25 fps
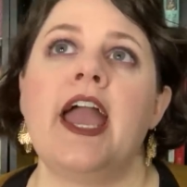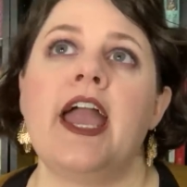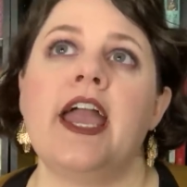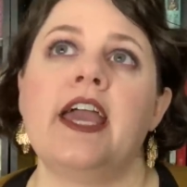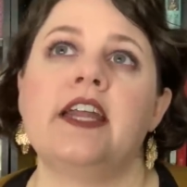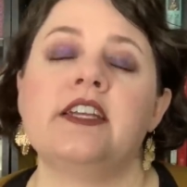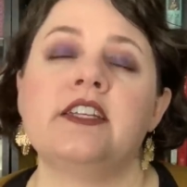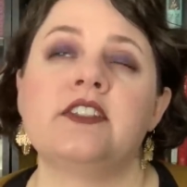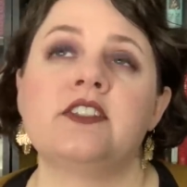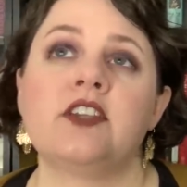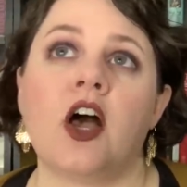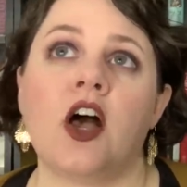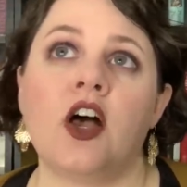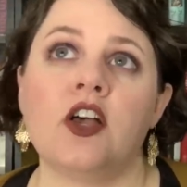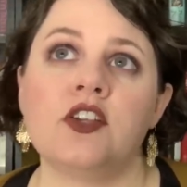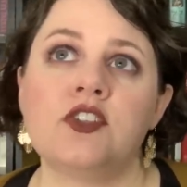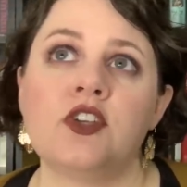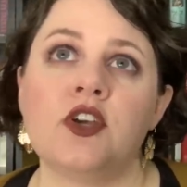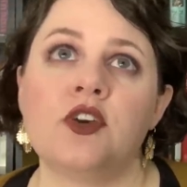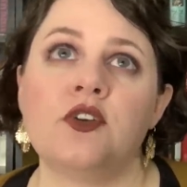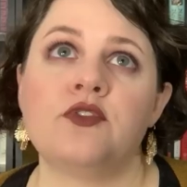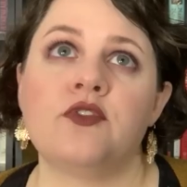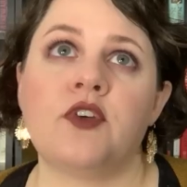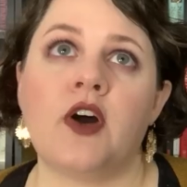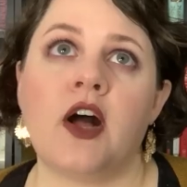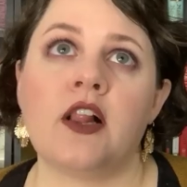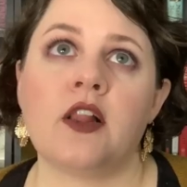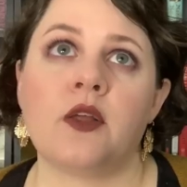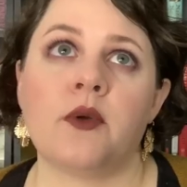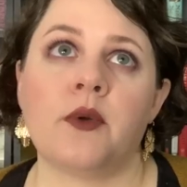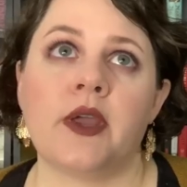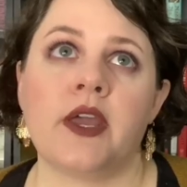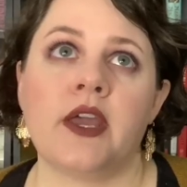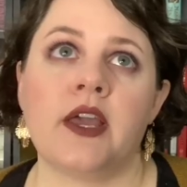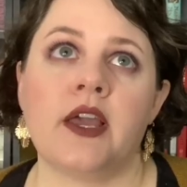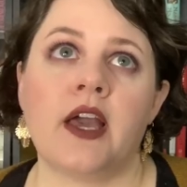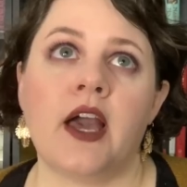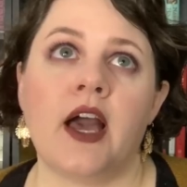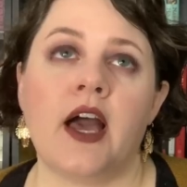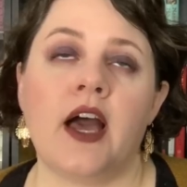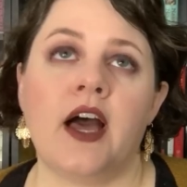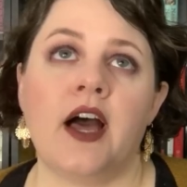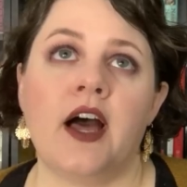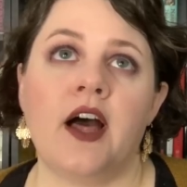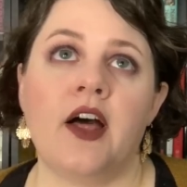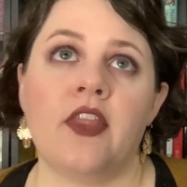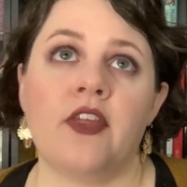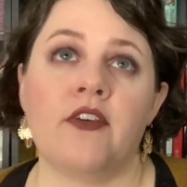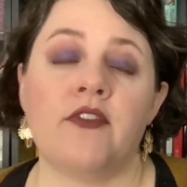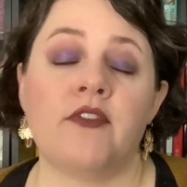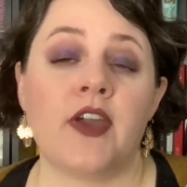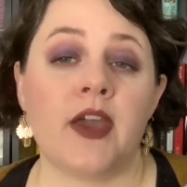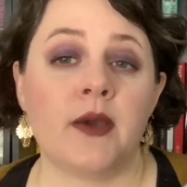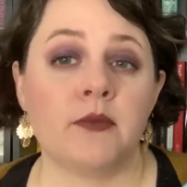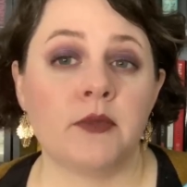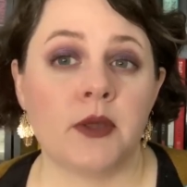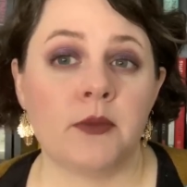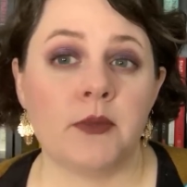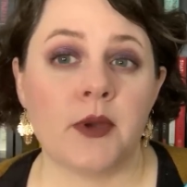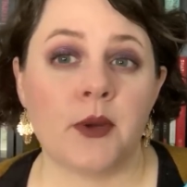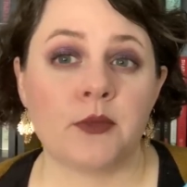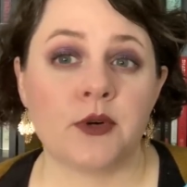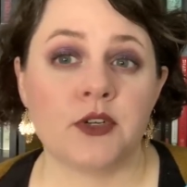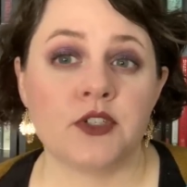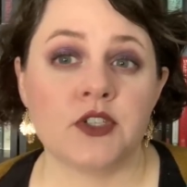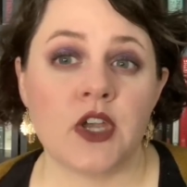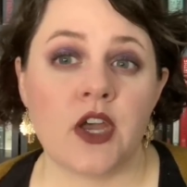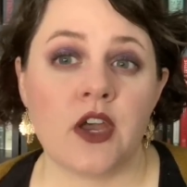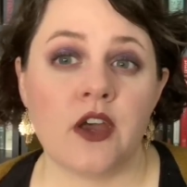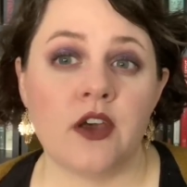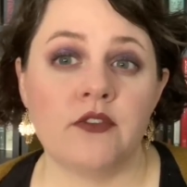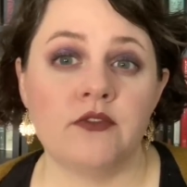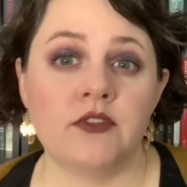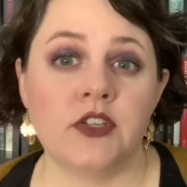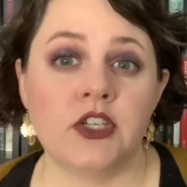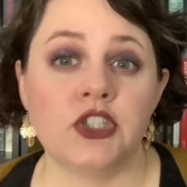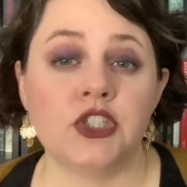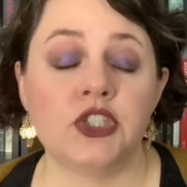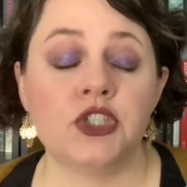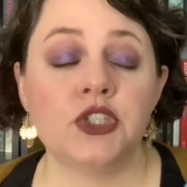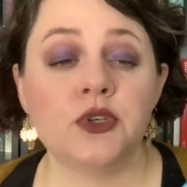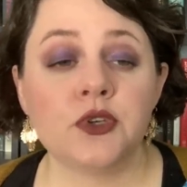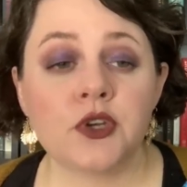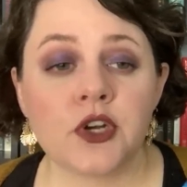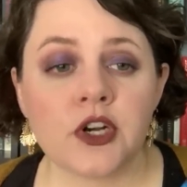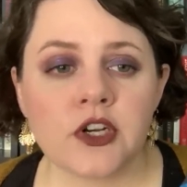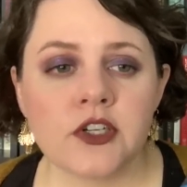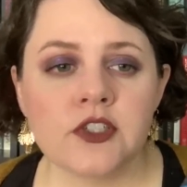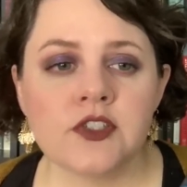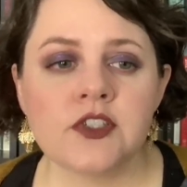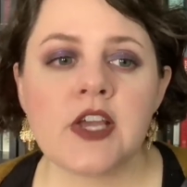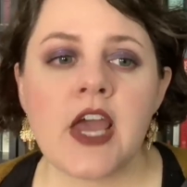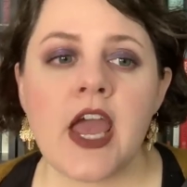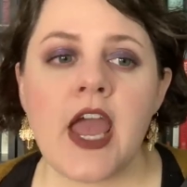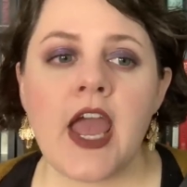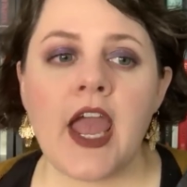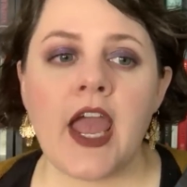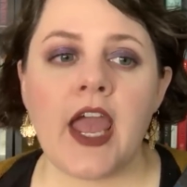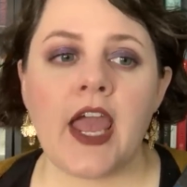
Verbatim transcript: And it's also following uh, the family members of these shooters.